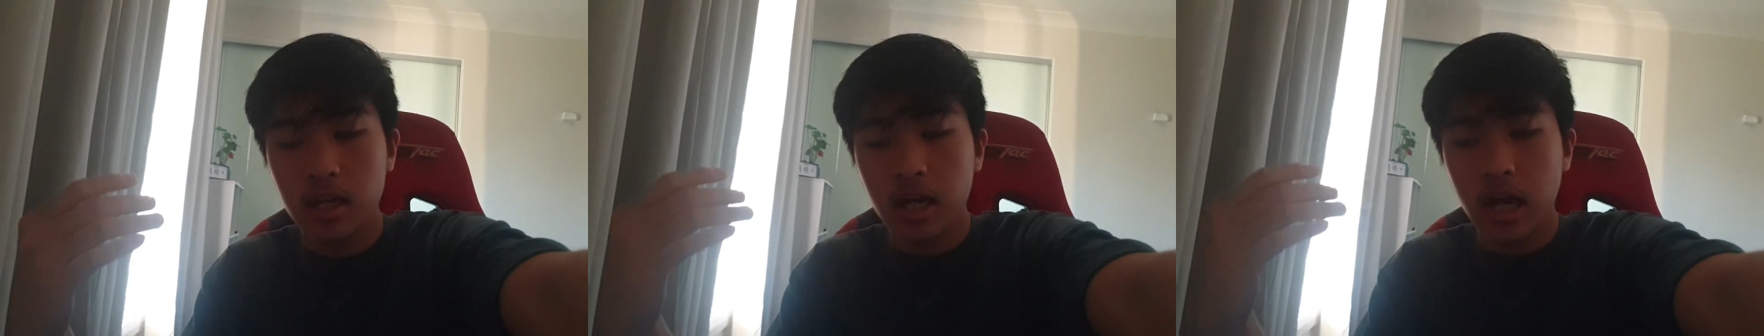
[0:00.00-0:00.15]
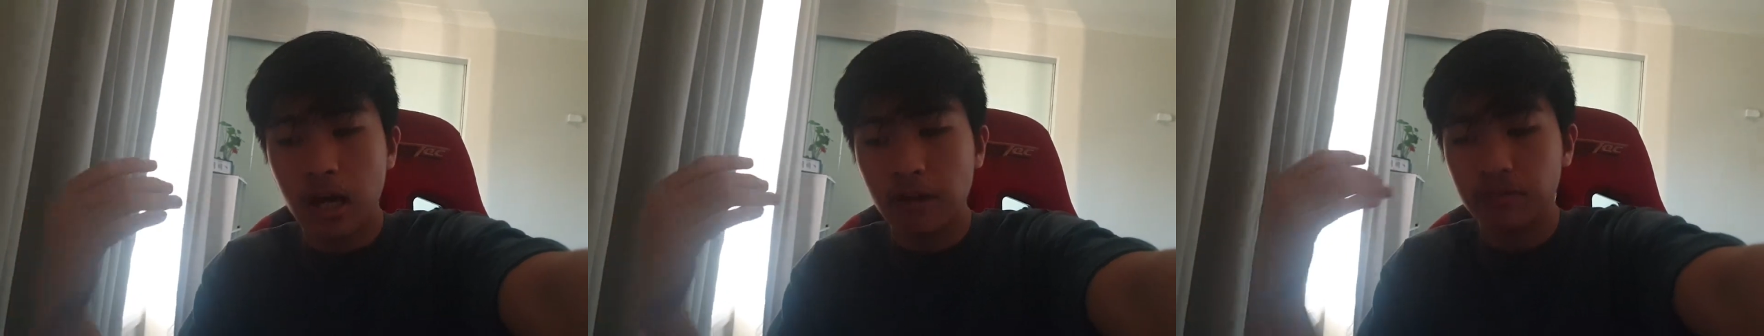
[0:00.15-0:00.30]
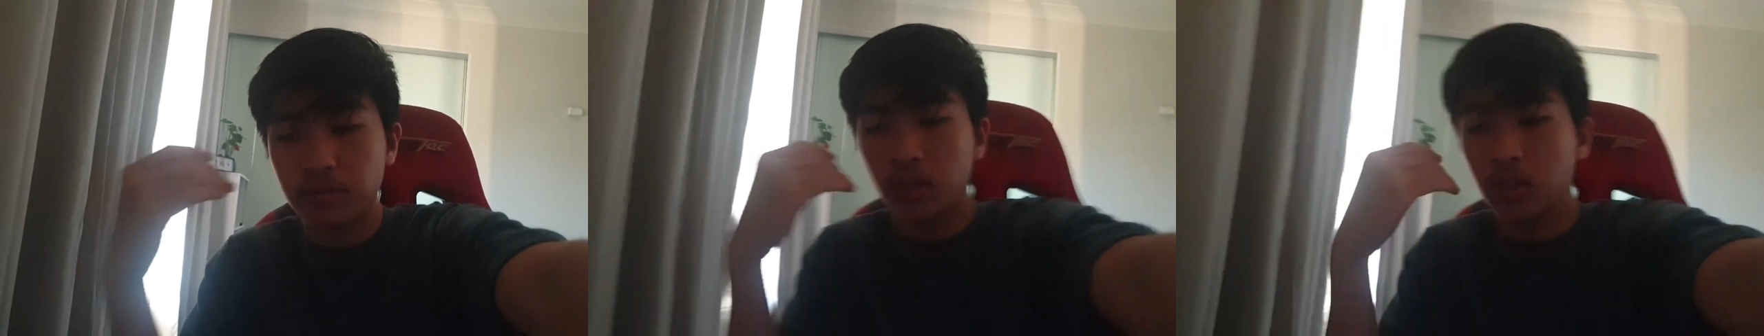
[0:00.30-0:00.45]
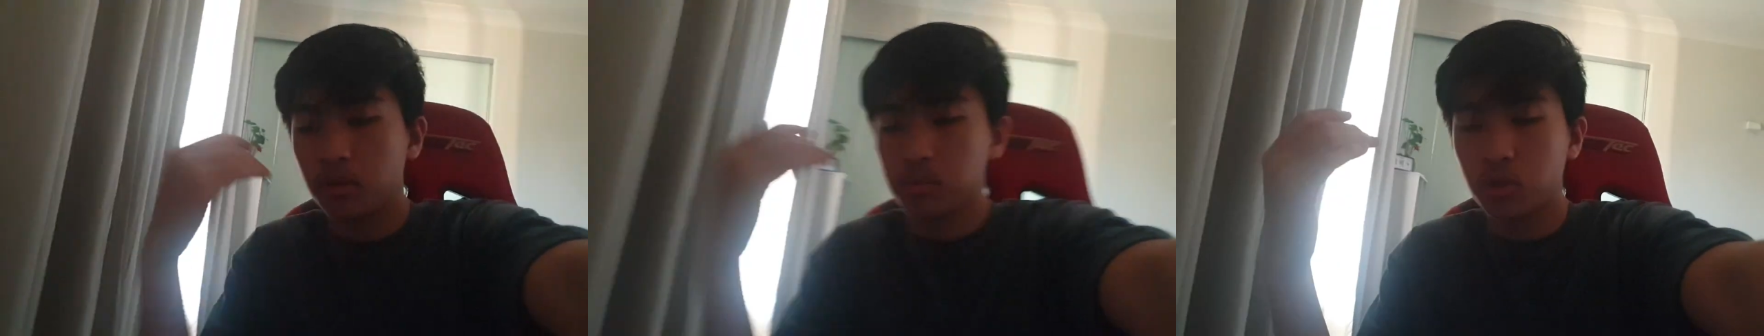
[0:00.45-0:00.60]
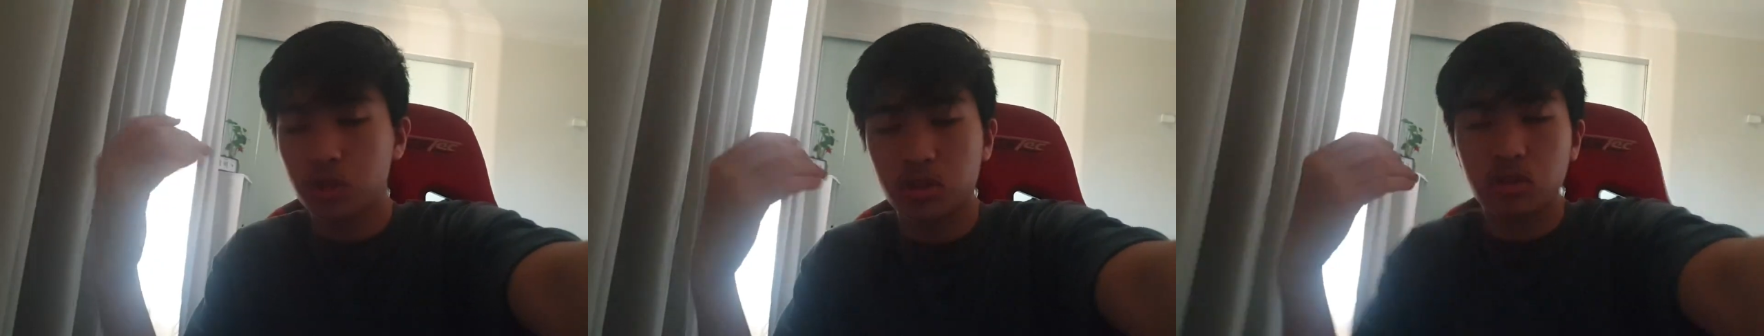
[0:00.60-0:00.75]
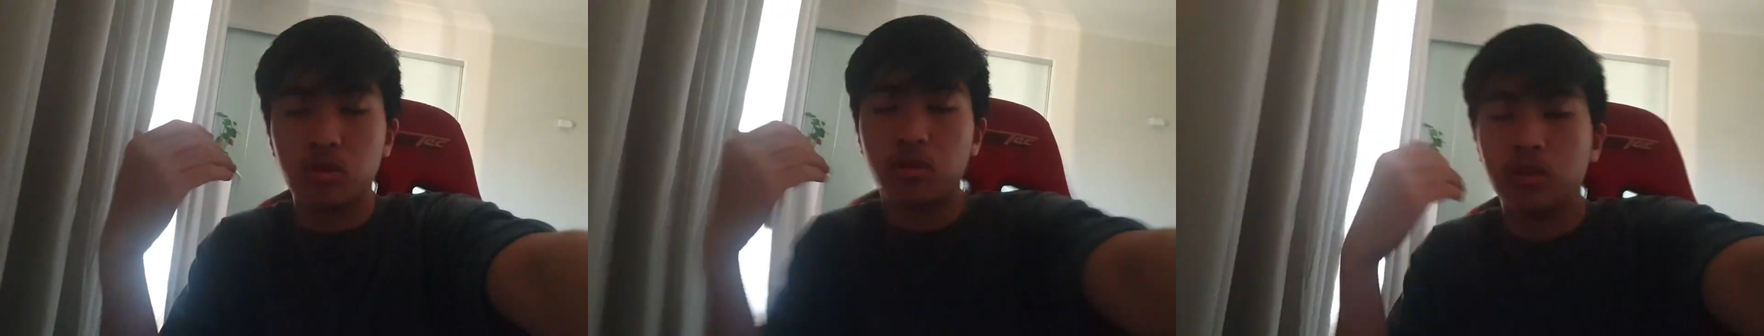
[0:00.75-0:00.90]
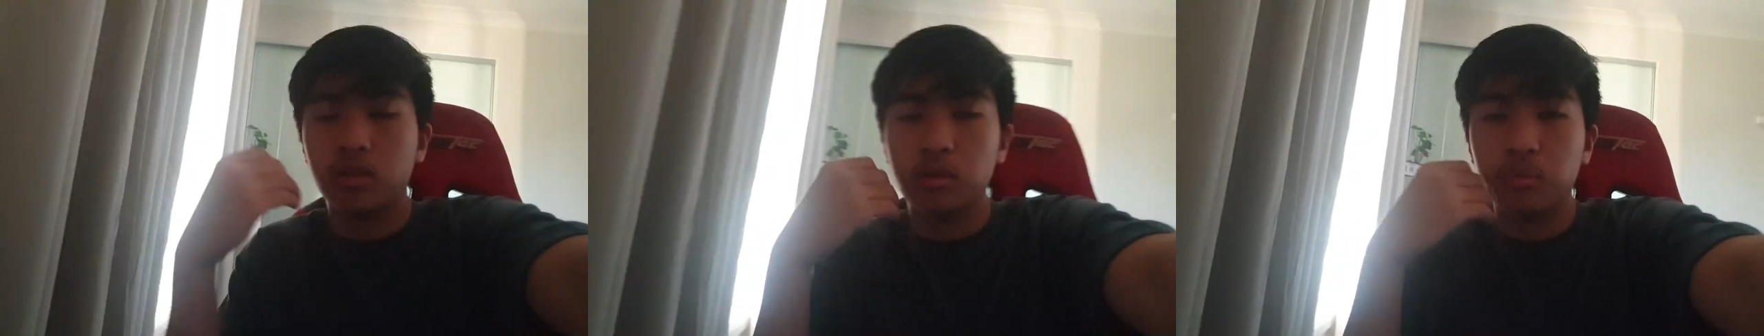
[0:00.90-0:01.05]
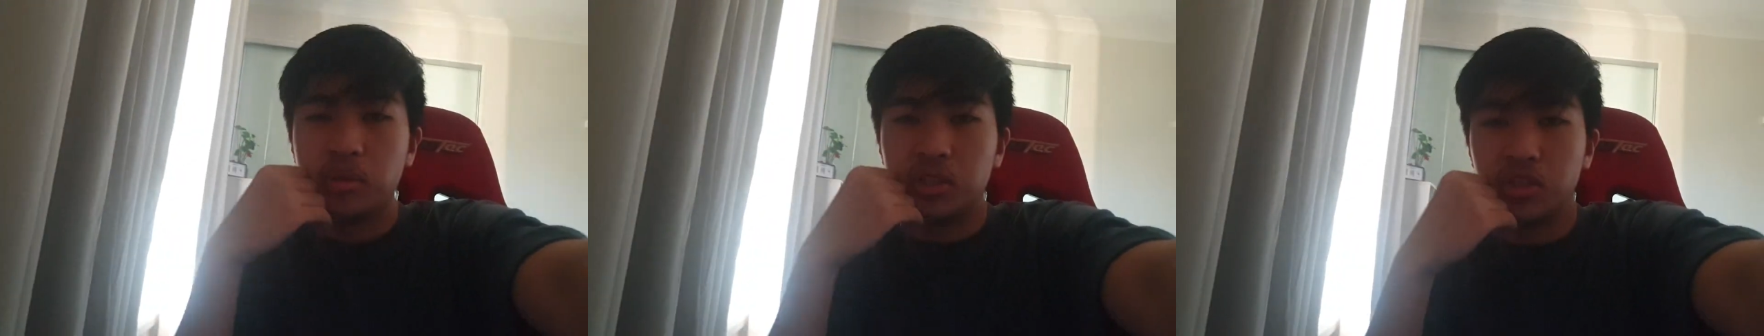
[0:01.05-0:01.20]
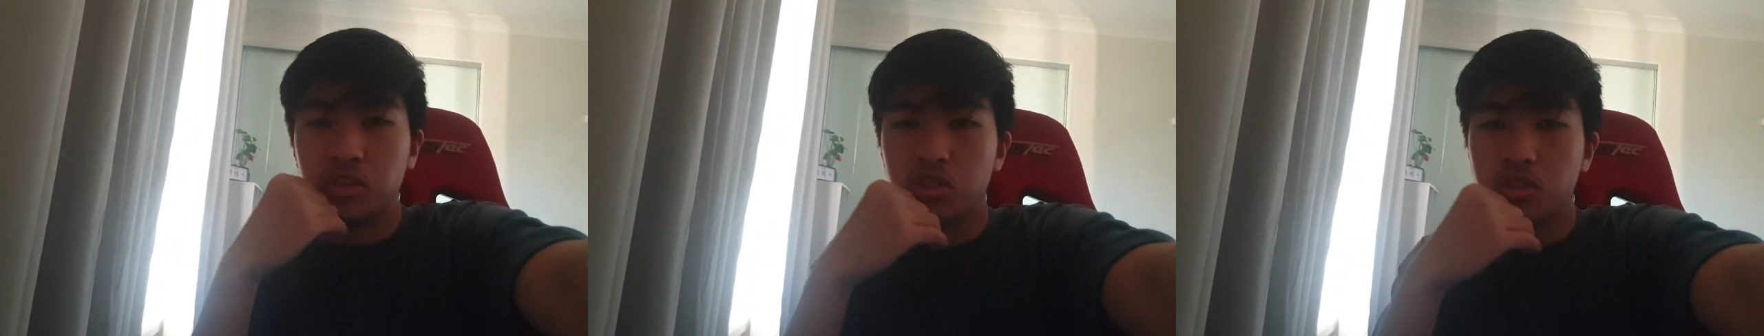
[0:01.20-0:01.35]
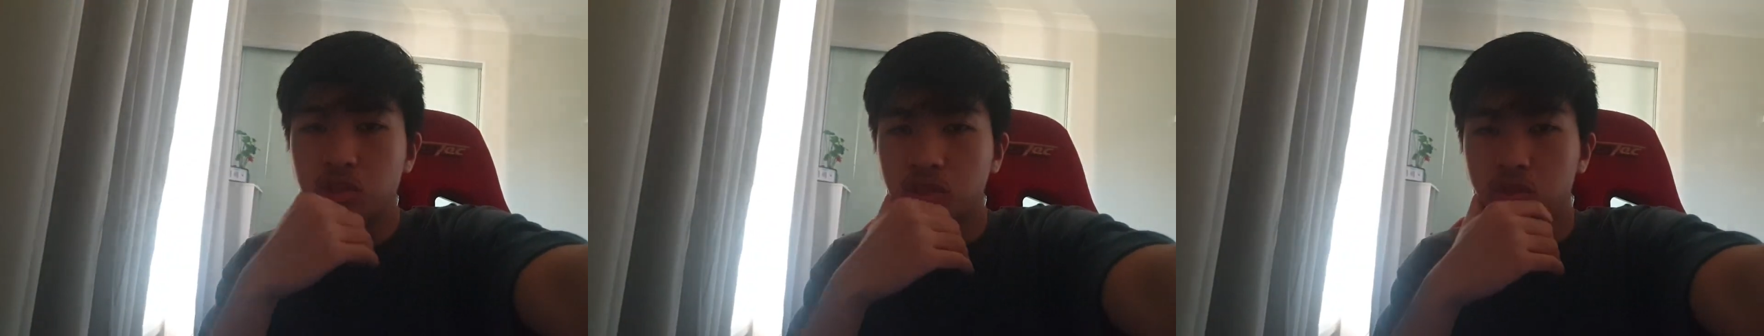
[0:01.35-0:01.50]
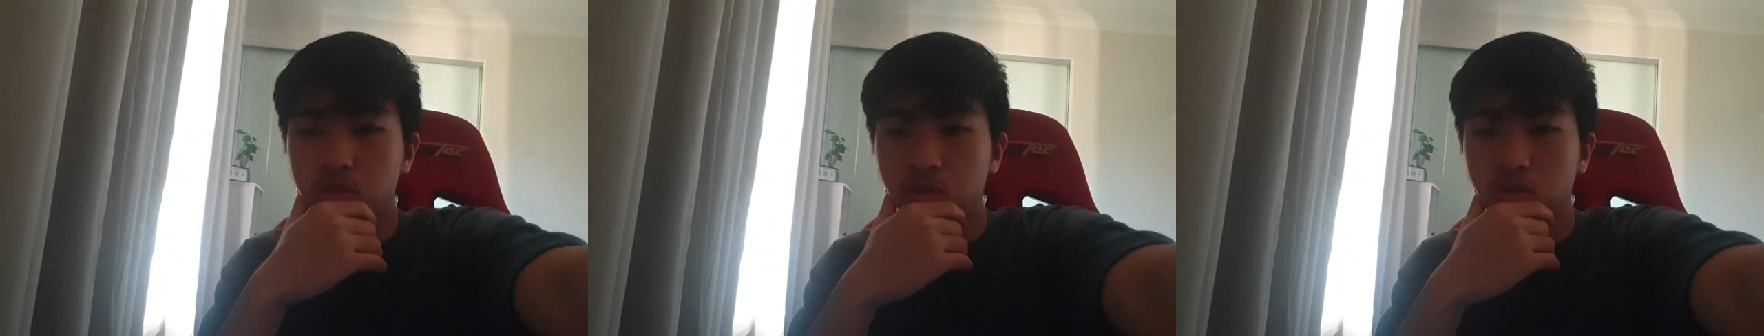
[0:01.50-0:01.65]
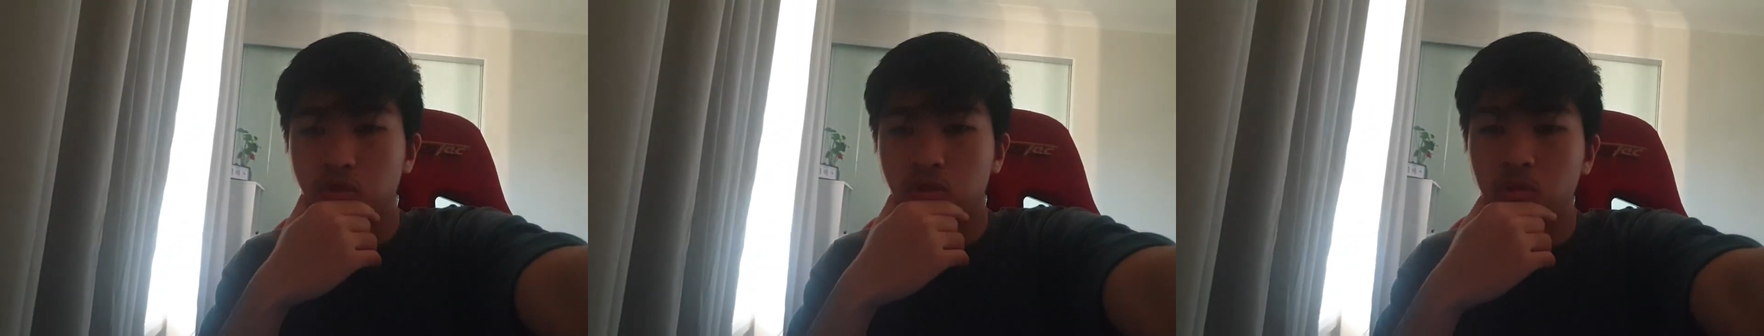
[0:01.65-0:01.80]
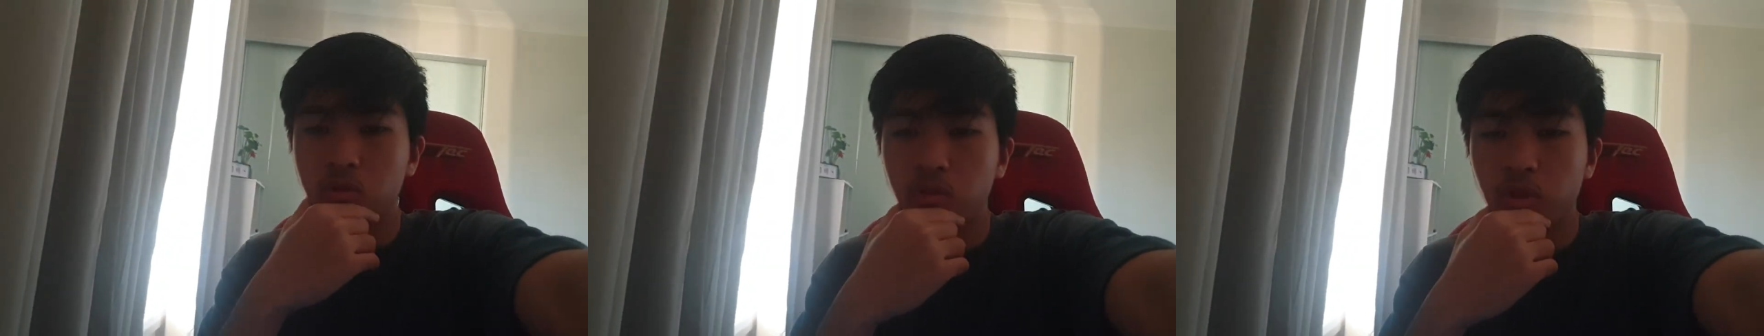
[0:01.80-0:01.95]
I think I'm just not in a position
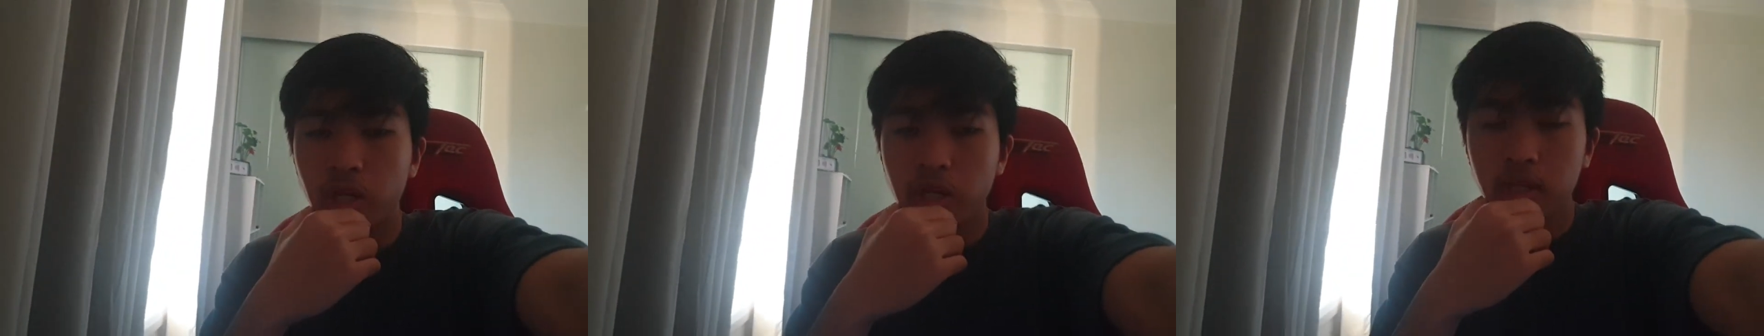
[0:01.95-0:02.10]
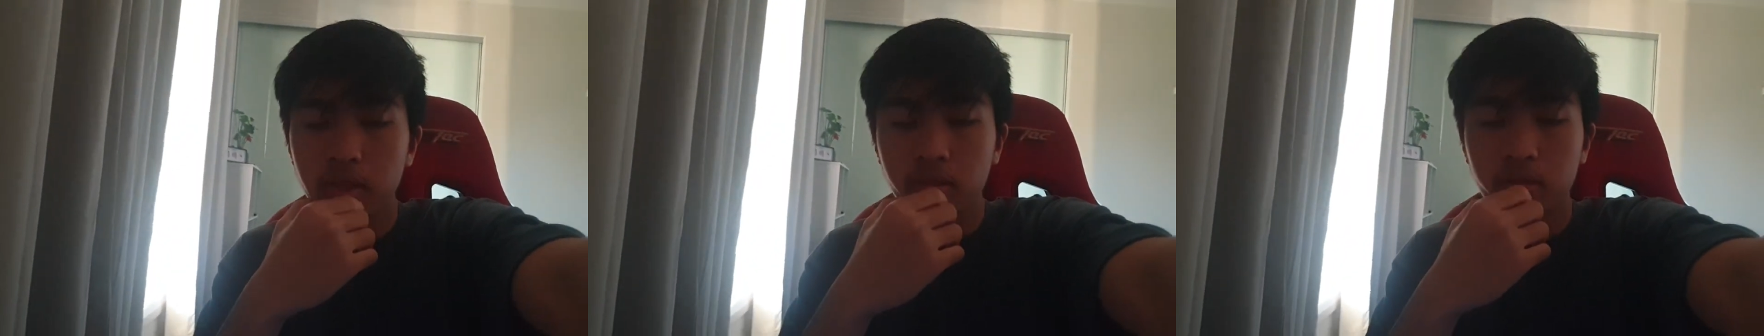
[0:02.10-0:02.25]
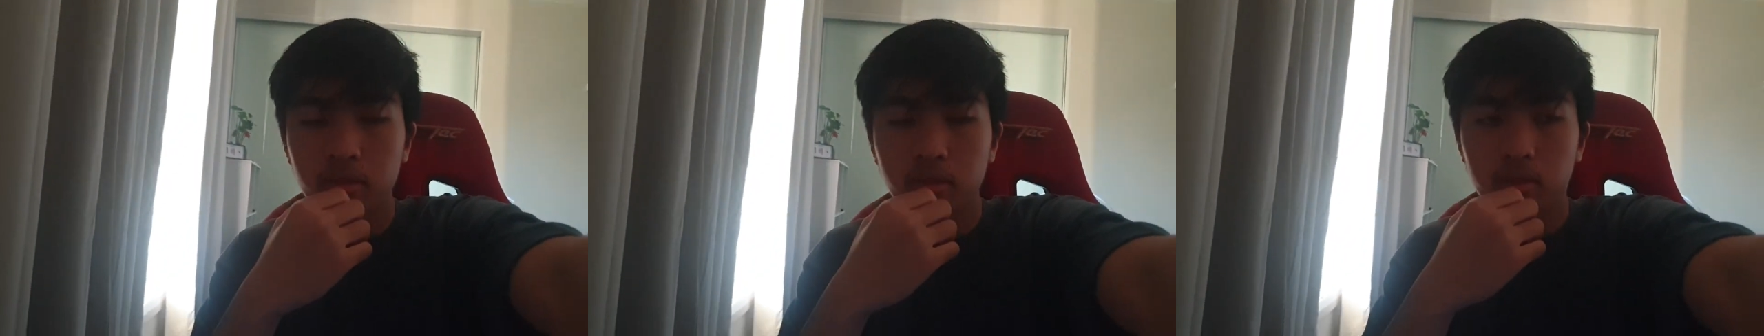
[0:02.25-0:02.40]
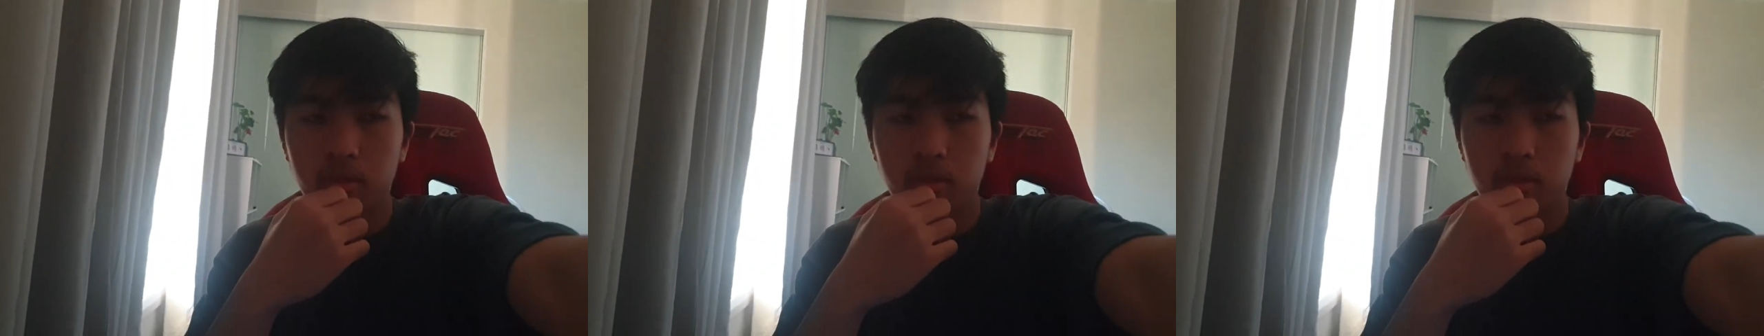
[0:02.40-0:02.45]
to do that,